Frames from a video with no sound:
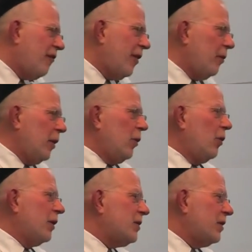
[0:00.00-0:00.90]
our family
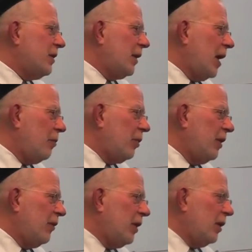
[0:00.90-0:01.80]
lawyer, says he can't
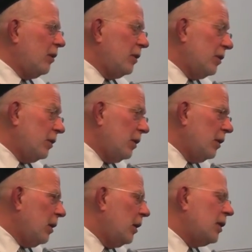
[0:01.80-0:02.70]
believe it. You know,
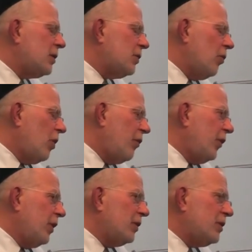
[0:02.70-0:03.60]

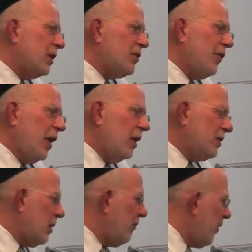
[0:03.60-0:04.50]
awful in such
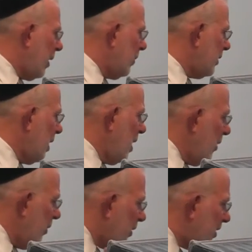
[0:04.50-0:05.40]
in some families
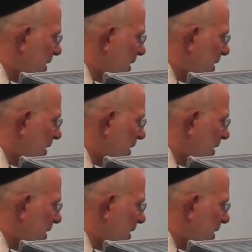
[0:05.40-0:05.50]
there's